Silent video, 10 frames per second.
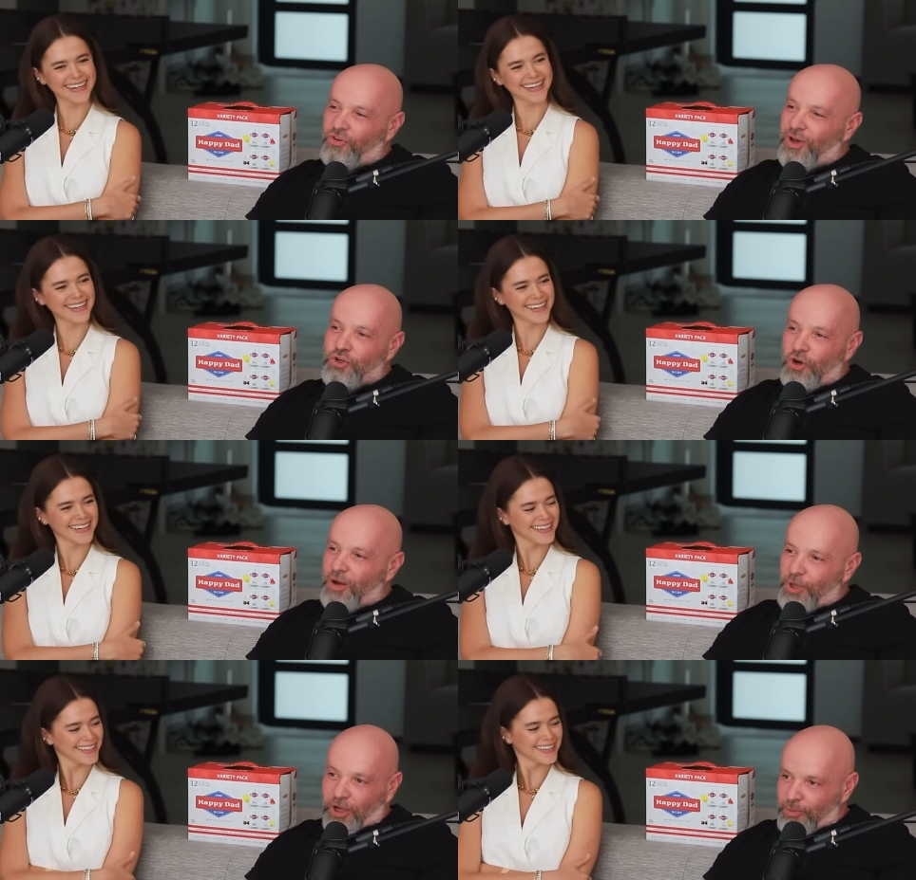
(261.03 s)
Speaker 1: So I
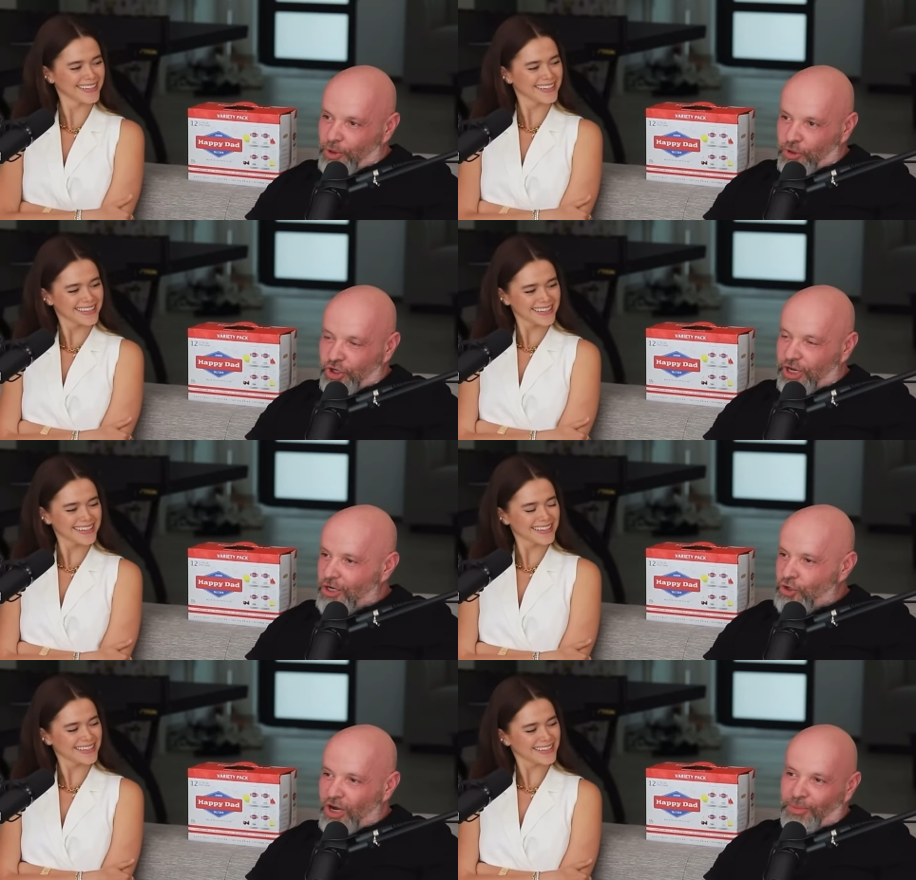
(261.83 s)
dropped all the bullshit.
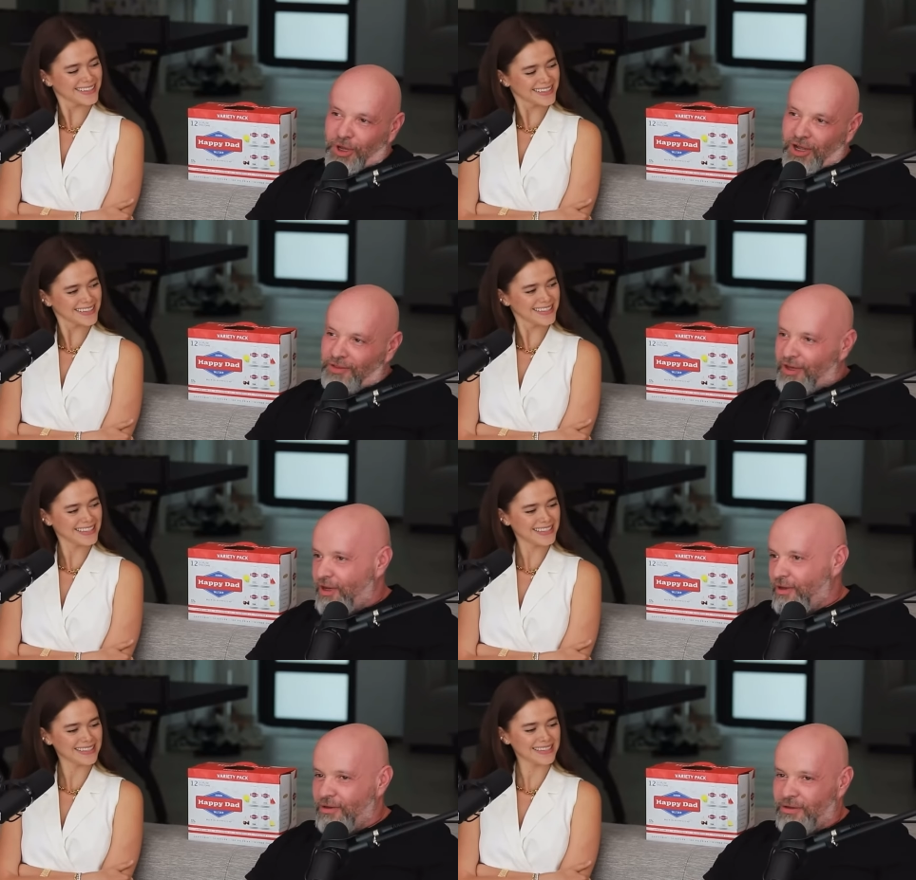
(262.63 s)
I dropped all
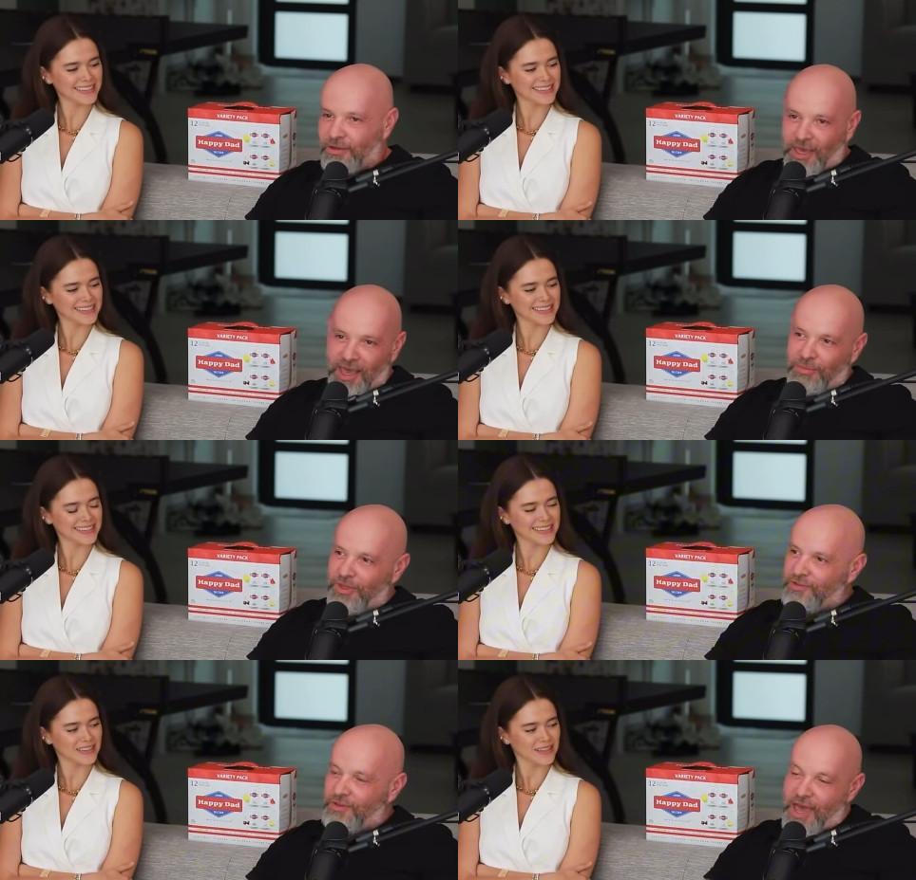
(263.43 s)
the
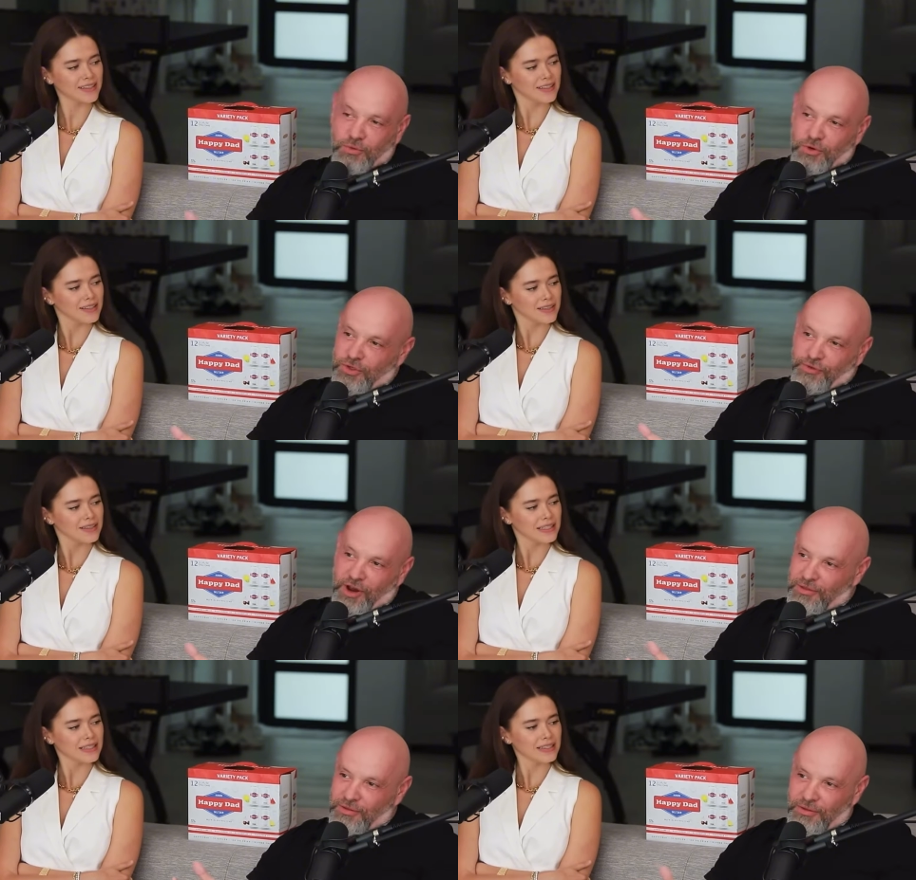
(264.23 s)
game, this and that. We are just
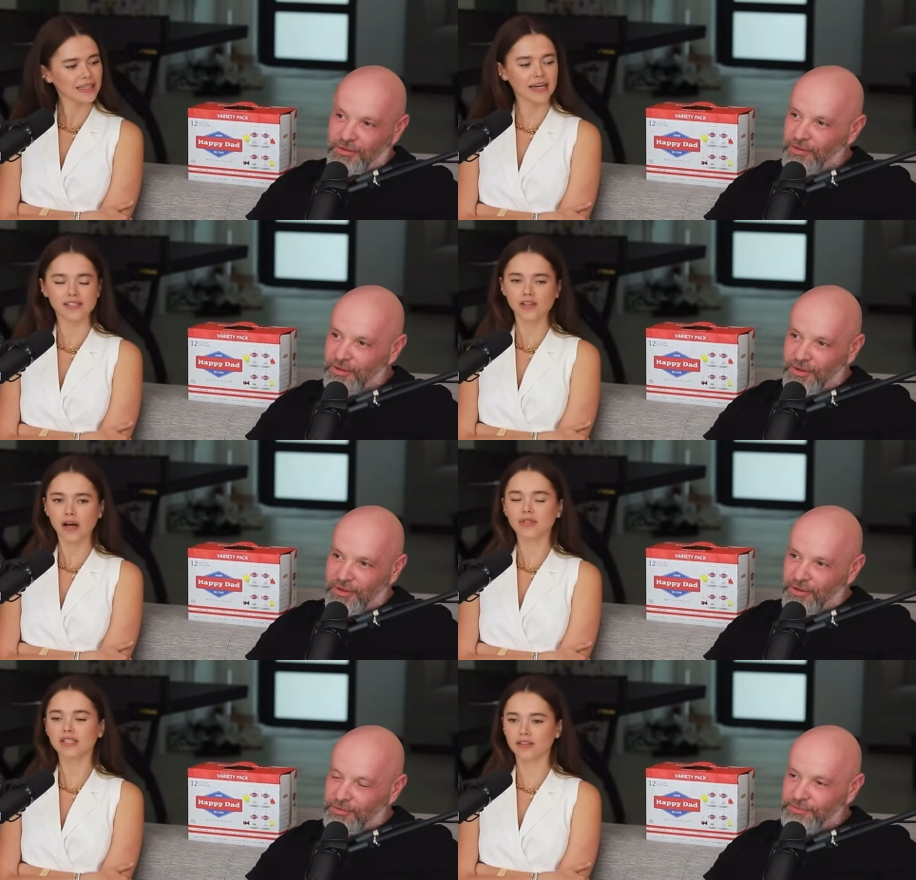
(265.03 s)
friends. Yeah, yeah. so
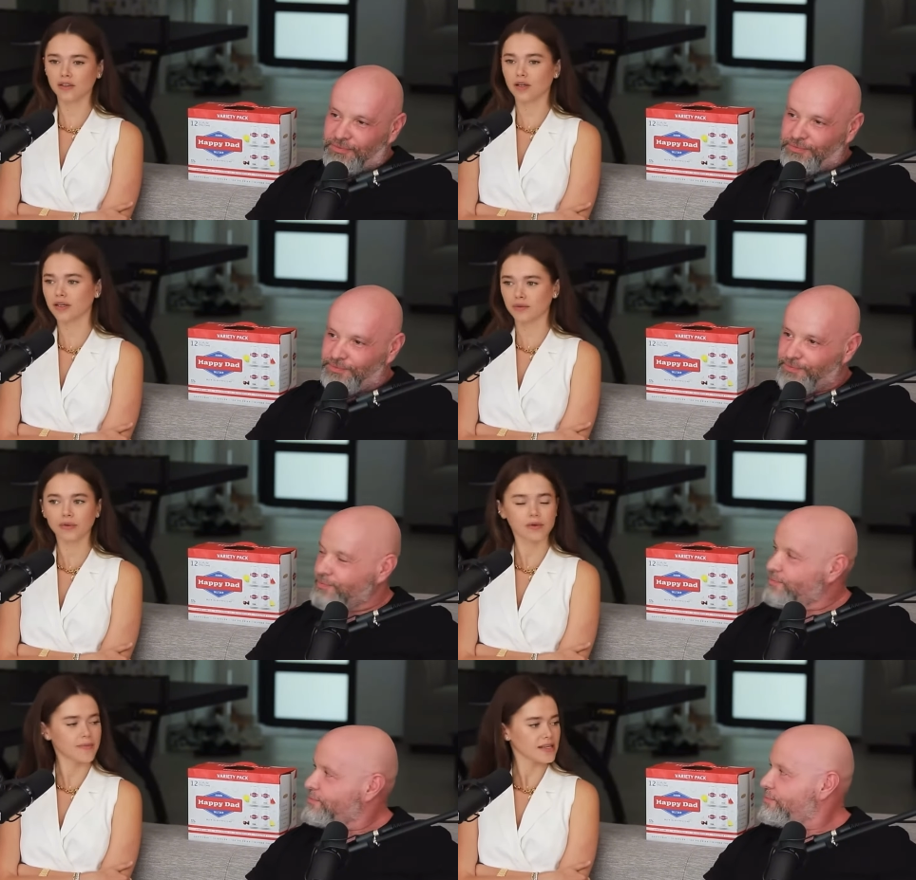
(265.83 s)
okay. I was
Speaker 2: in New York and
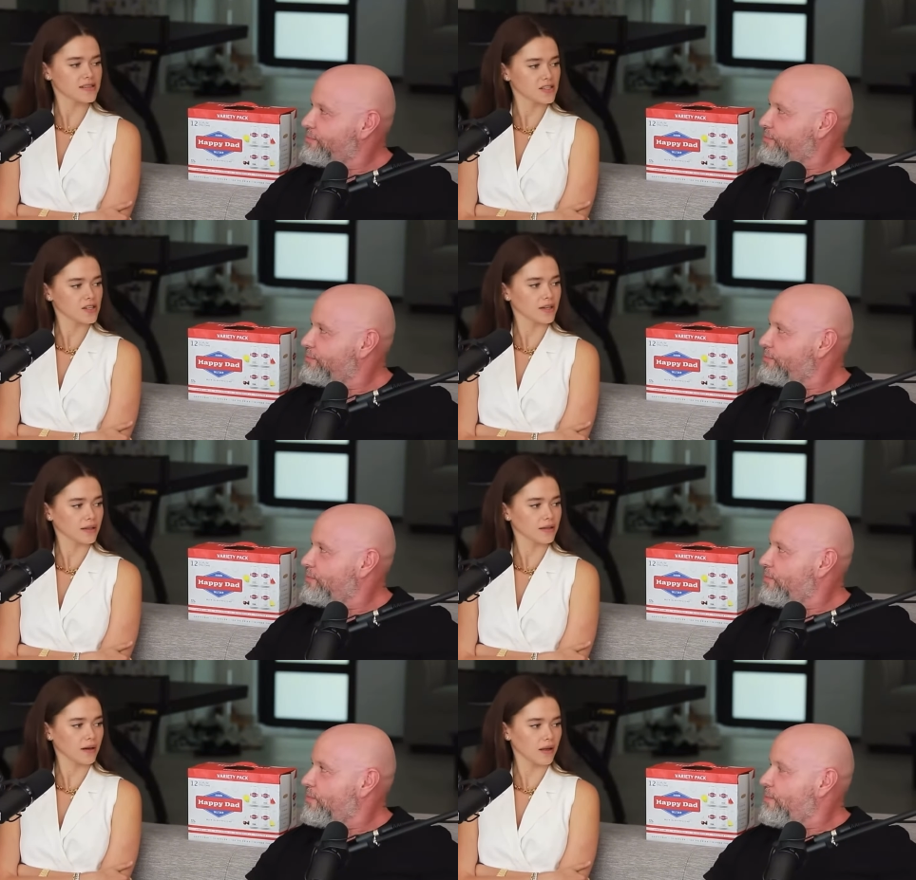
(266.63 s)
we were
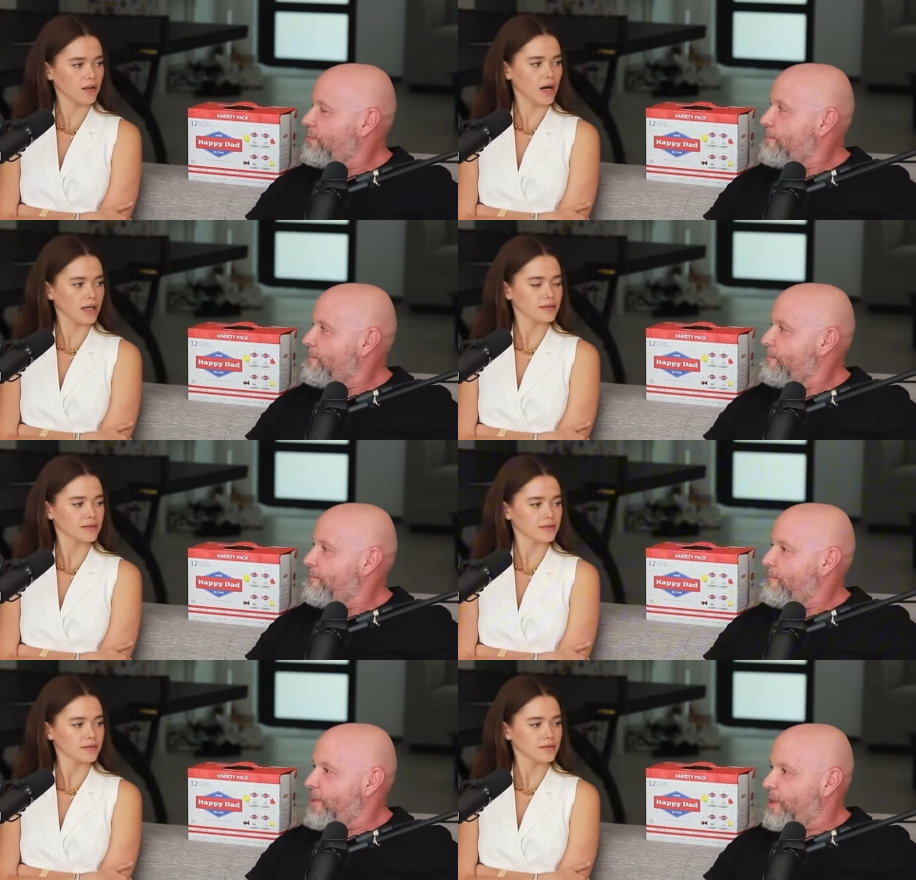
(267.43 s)
messaging a lot.
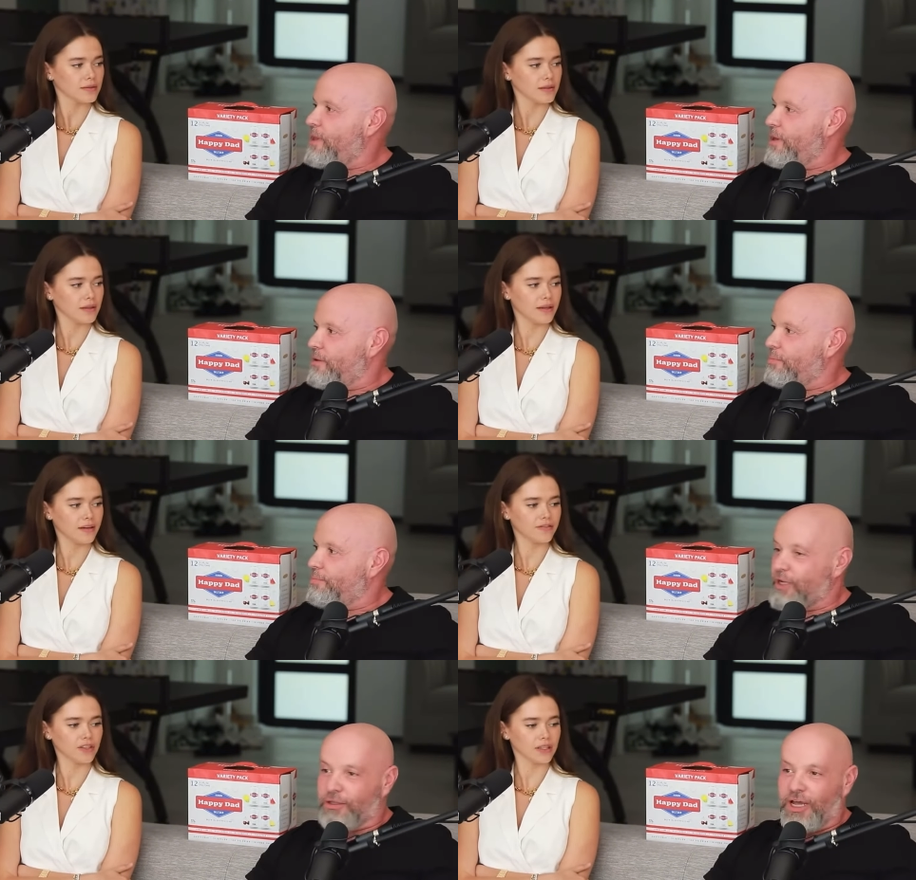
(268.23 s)
Yeah, yeah.
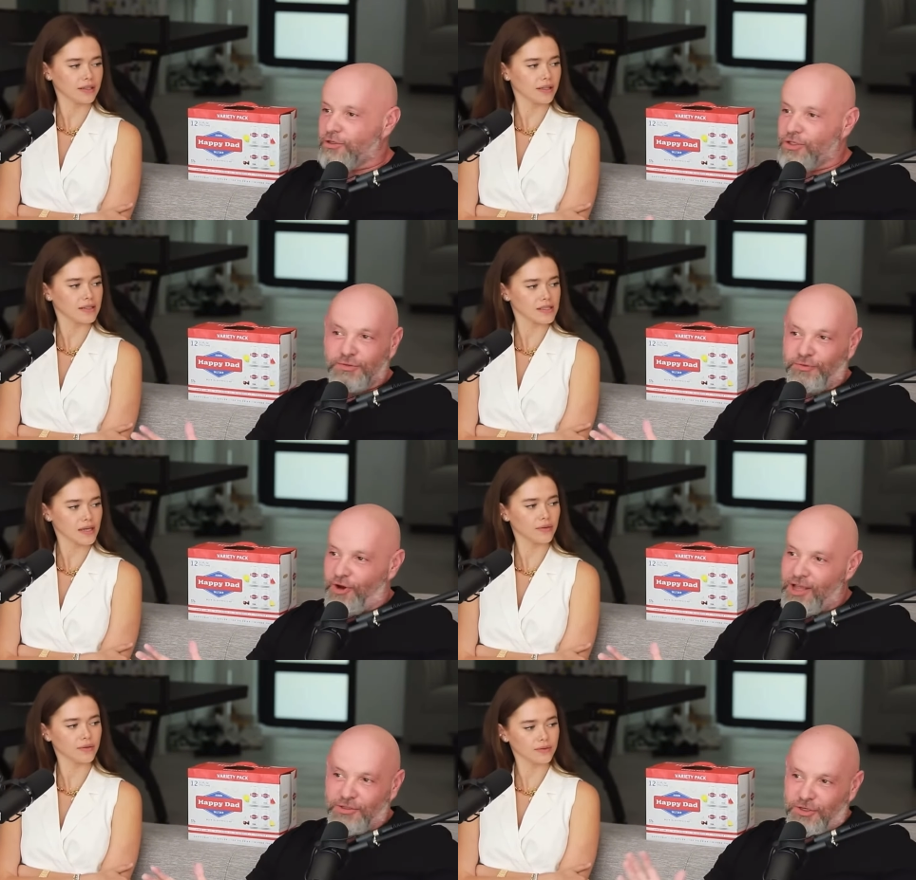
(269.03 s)
And I but like, like just
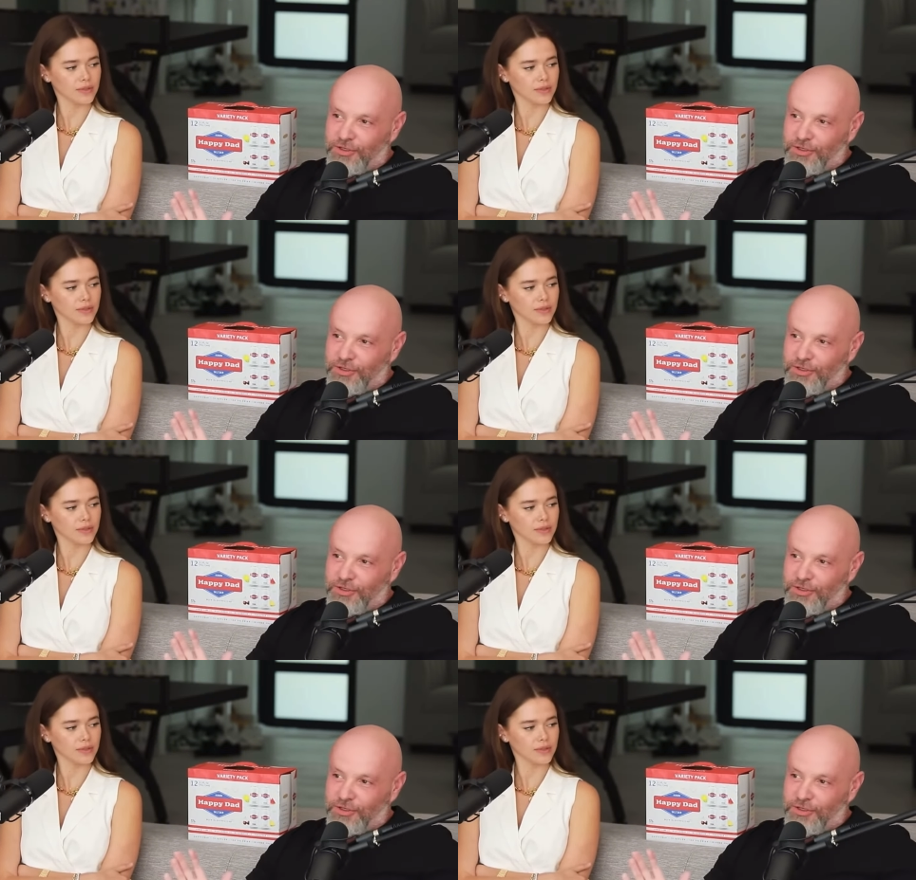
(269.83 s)
friends, it.